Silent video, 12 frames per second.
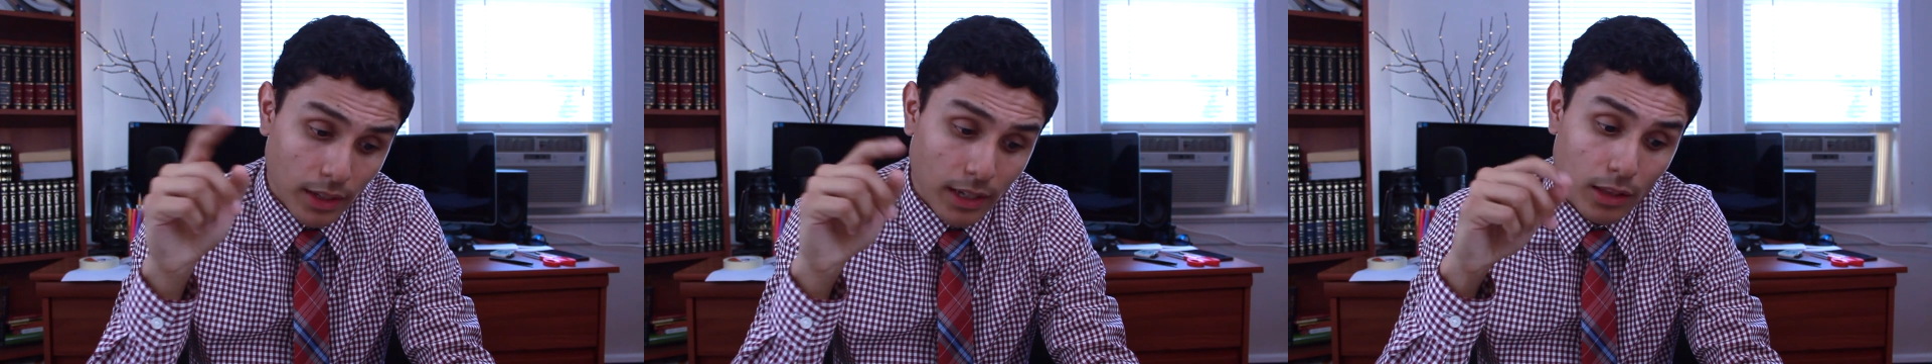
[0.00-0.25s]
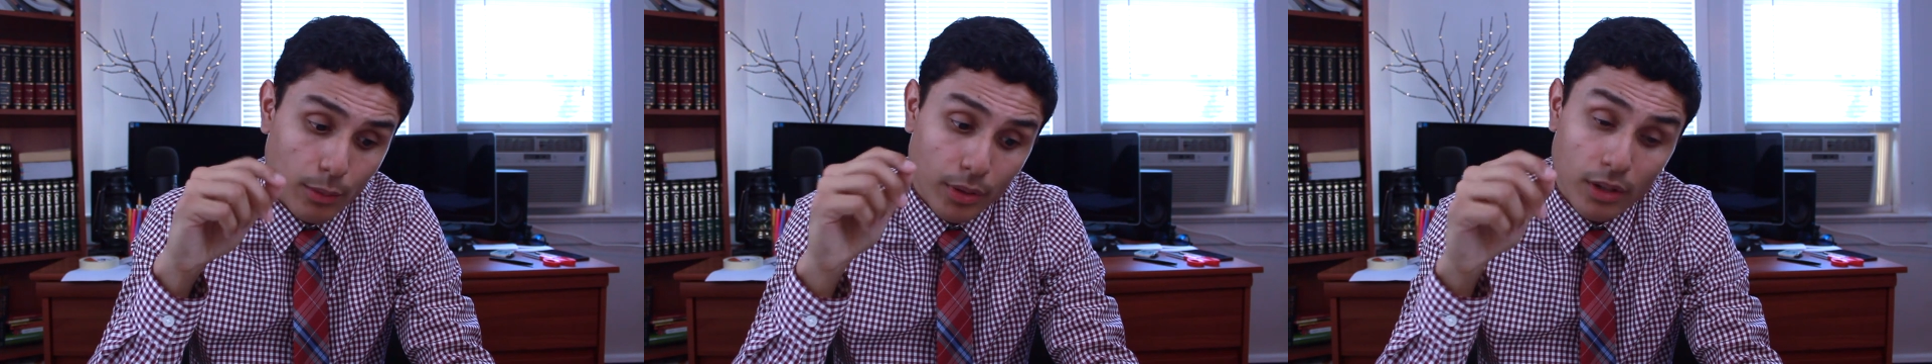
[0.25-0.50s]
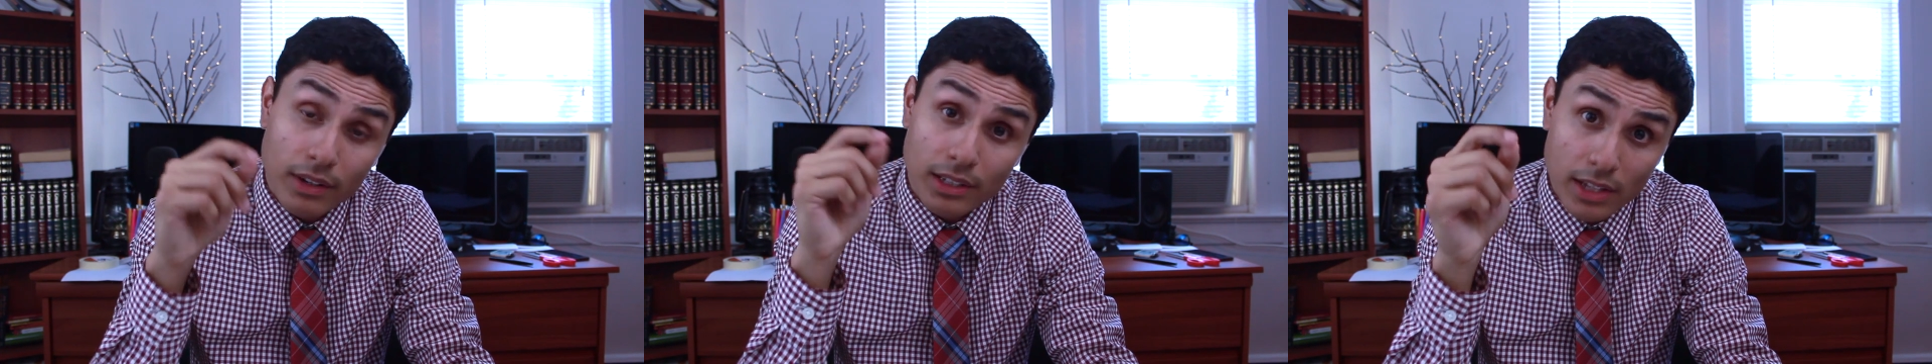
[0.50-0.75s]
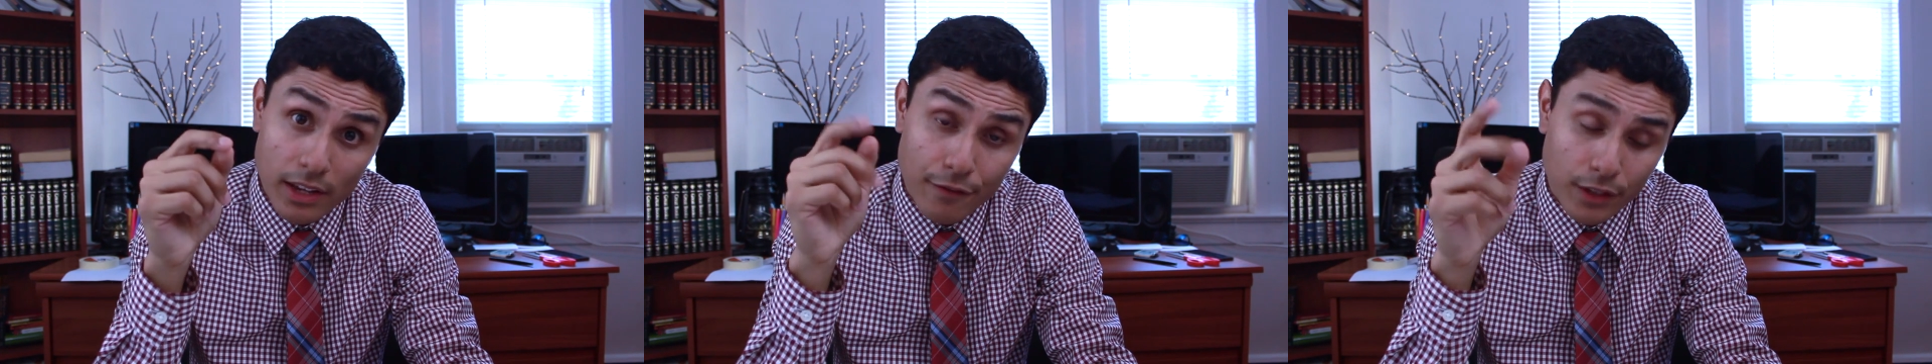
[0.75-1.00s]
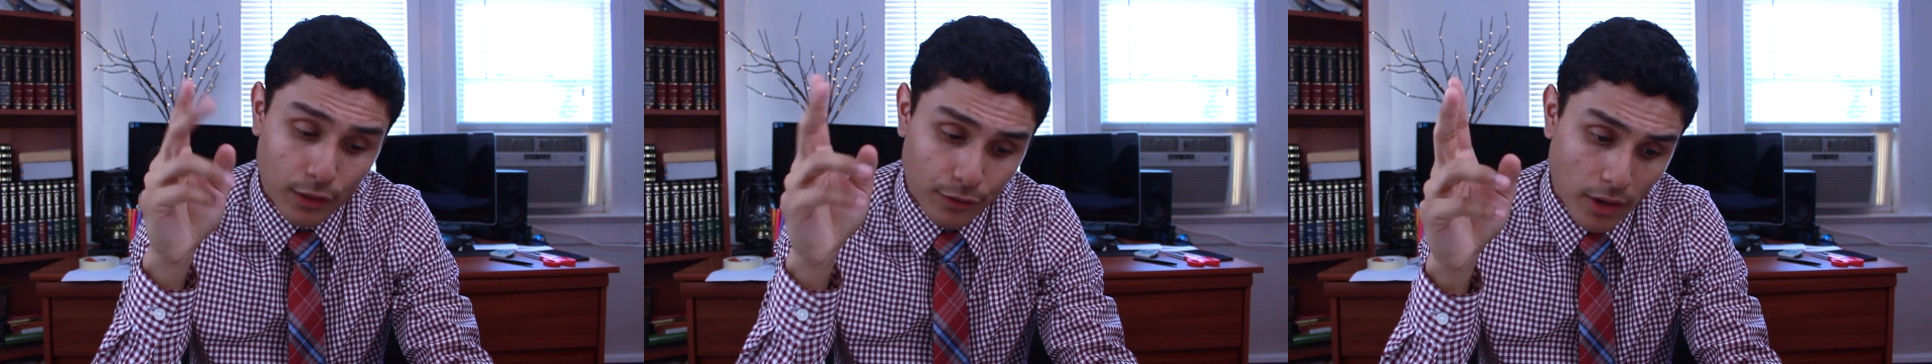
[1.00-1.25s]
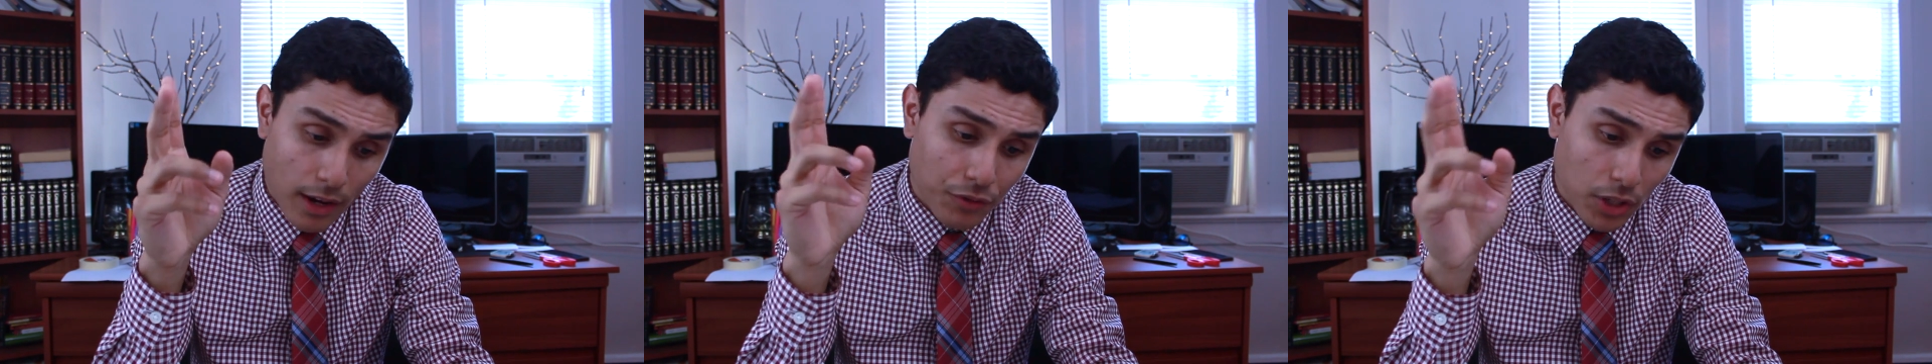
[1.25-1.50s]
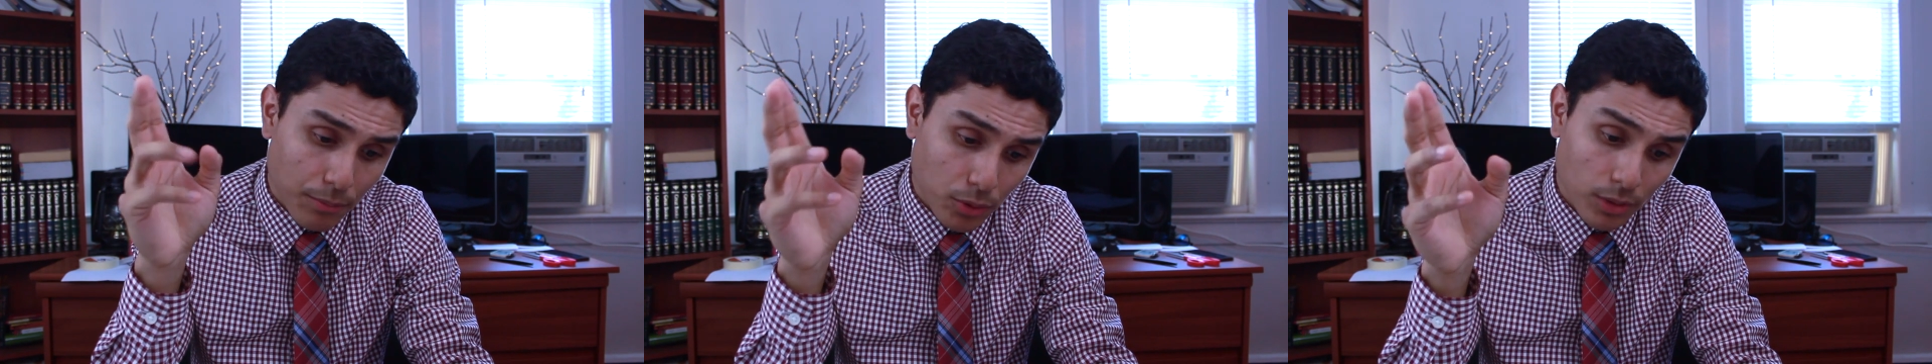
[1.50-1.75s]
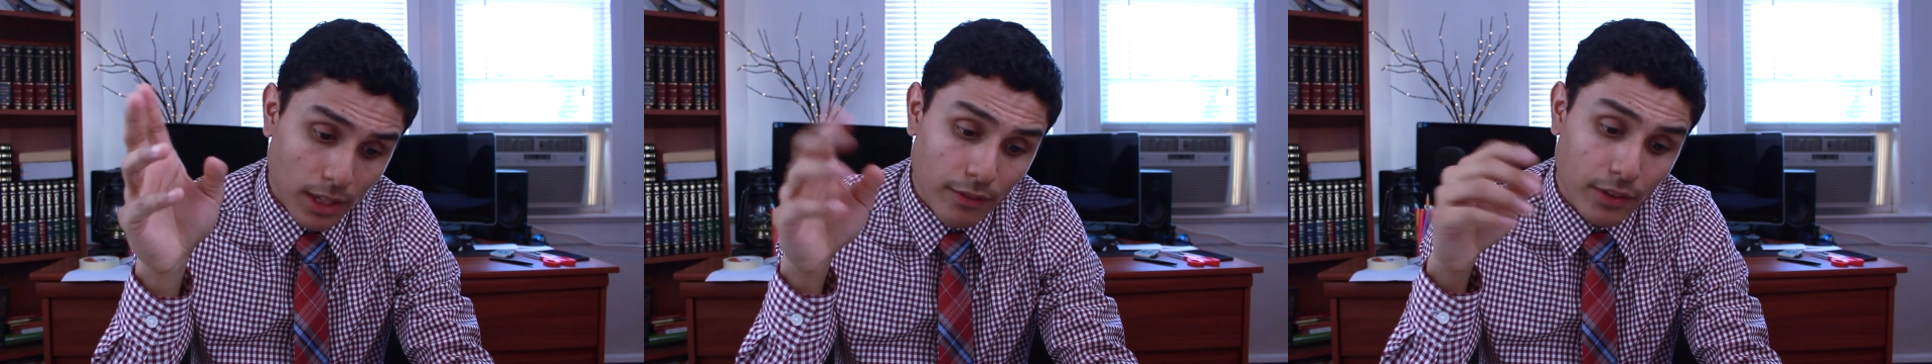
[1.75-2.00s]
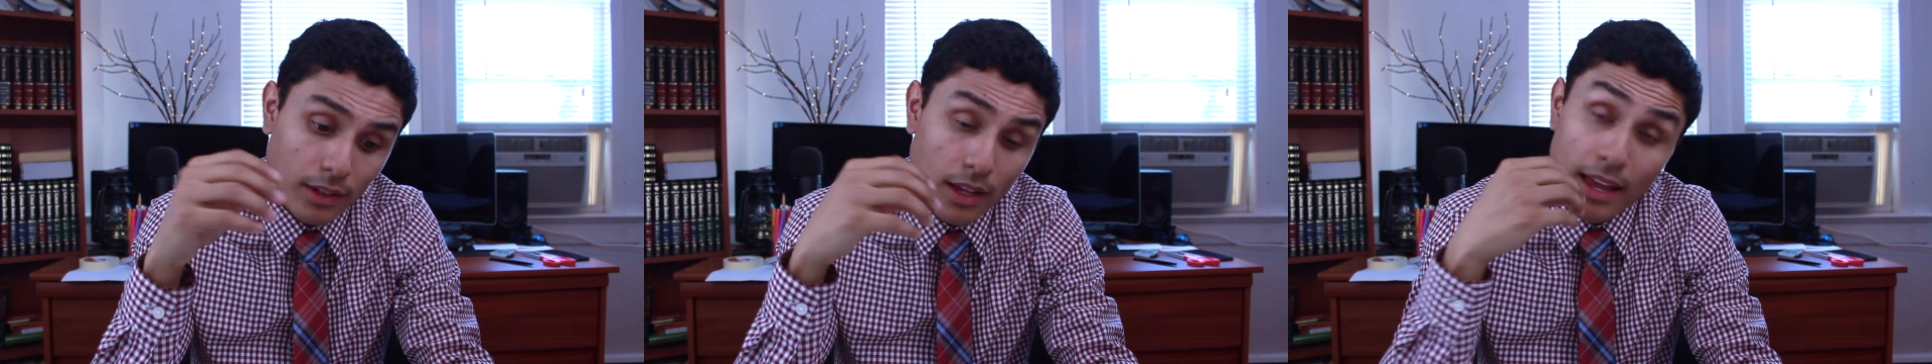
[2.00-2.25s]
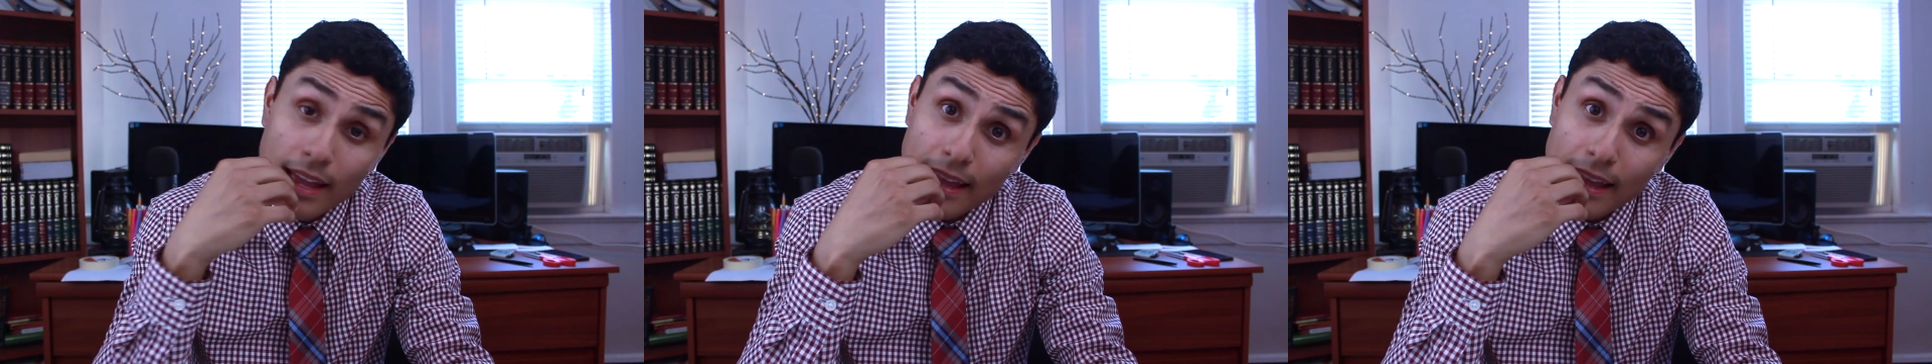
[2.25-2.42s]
like in the book of Isaiah fifty-five, chapter eleven,